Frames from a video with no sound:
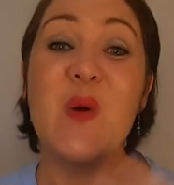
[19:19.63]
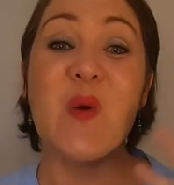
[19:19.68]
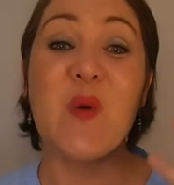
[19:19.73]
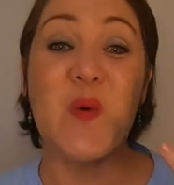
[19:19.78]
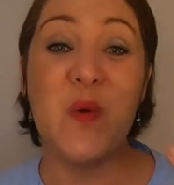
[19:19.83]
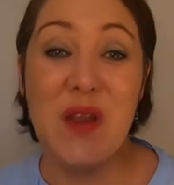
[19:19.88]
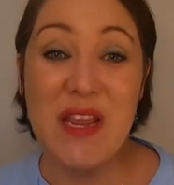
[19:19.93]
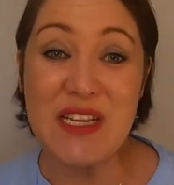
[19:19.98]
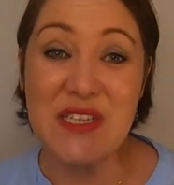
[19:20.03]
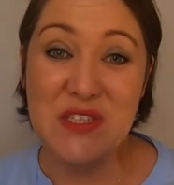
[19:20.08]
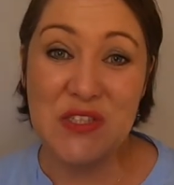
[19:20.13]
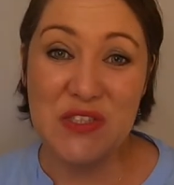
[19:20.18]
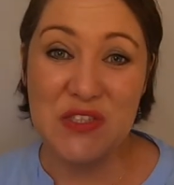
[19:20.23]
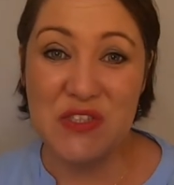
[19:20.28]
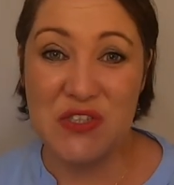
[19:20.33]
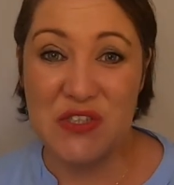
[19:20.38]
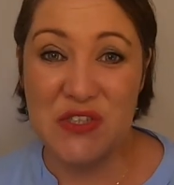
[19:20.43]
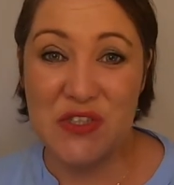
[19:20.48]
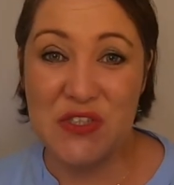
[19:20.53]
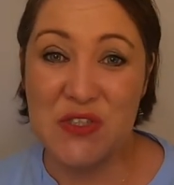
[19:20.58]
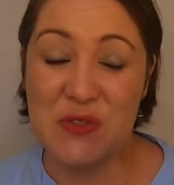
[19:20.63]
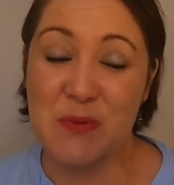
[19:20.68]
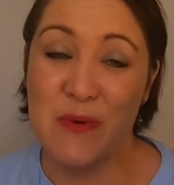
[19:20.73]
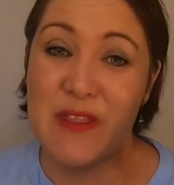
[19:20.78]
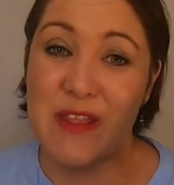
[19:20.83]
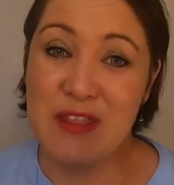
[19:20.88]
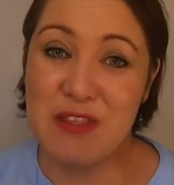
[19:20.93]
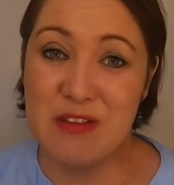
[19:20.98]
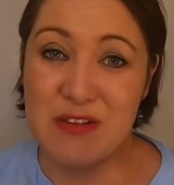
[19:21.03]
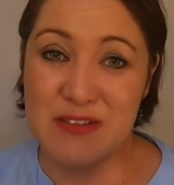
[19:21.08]
Greet your students
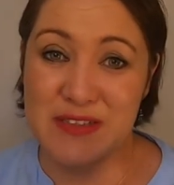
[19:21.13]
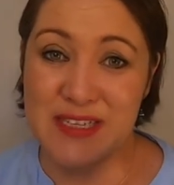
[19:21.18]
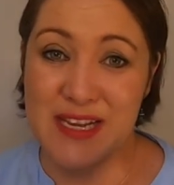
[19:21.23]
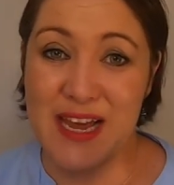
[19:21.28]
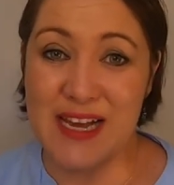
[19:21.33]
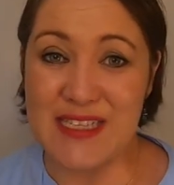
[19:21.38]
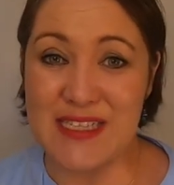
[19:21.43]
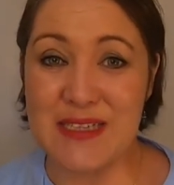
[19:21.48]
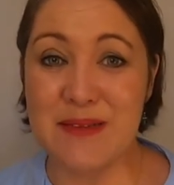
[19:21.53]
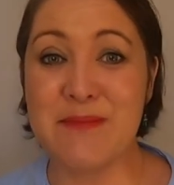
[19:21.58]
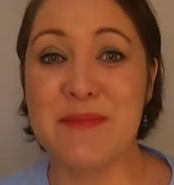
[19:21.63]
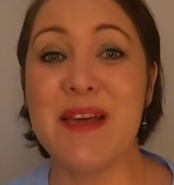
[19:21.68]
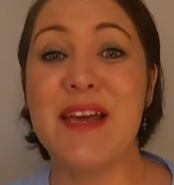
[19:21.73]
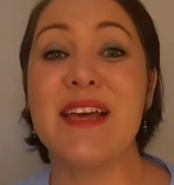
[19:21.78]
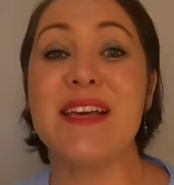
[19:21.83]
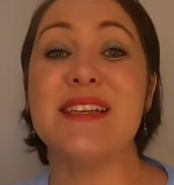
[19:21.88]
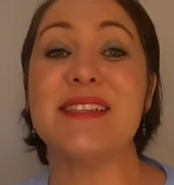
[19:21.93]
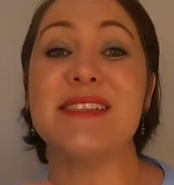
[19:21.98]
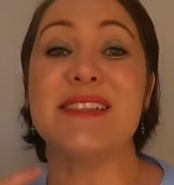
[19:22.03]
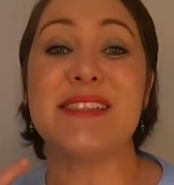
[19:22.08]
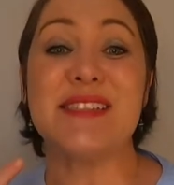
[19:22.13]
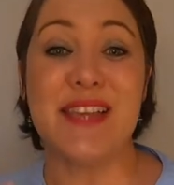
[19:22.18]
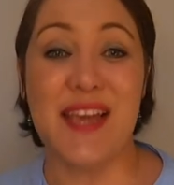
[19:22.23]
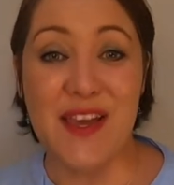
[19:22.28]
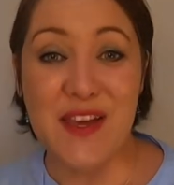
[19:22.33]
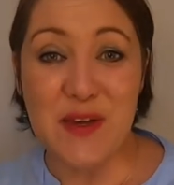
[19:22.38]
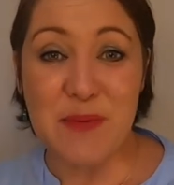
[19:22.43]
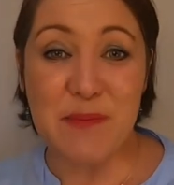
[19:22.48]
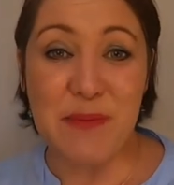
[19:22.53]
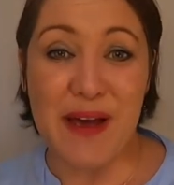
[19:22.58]
with enthusiasm,
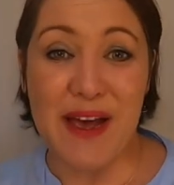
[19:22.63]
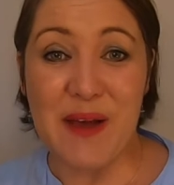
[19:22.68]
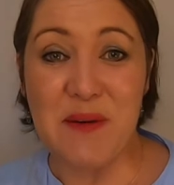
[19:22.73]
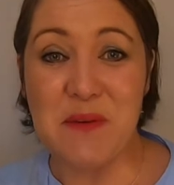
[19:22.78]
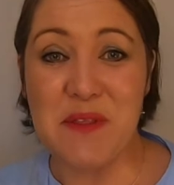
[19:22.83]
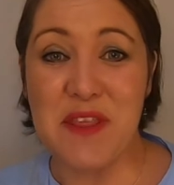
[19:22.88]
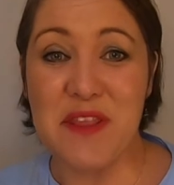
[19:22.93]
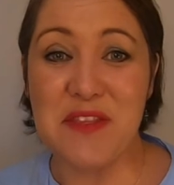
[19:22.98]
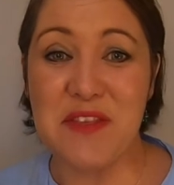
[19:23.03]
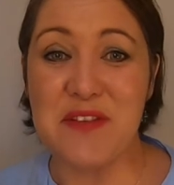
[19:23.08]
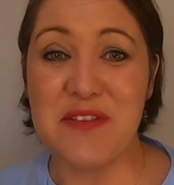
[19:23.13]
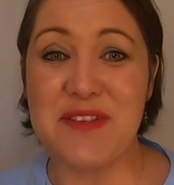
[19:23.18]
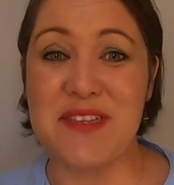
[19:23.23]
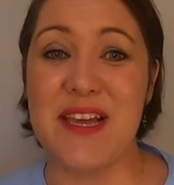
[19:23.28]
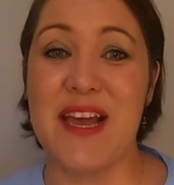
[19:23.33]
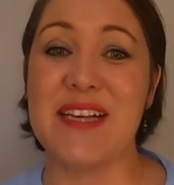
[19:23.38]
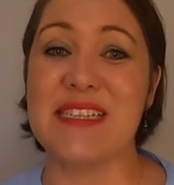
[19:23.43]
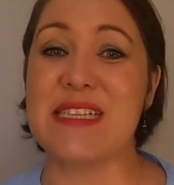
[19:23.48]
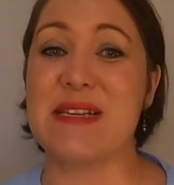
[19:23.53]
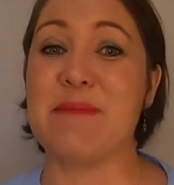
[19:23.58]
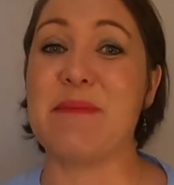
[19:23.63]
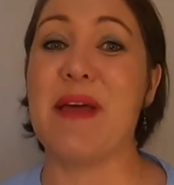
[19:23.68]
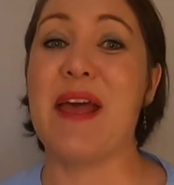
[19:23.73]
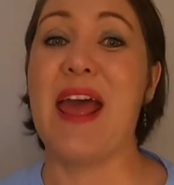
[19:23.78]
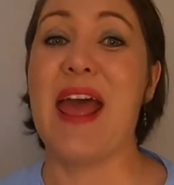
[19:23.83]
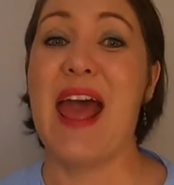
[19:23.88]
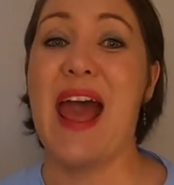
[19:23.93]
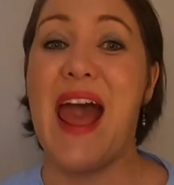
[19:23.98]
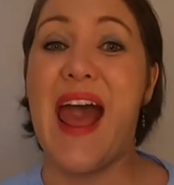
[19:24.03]
say goodbye with enthusiasm,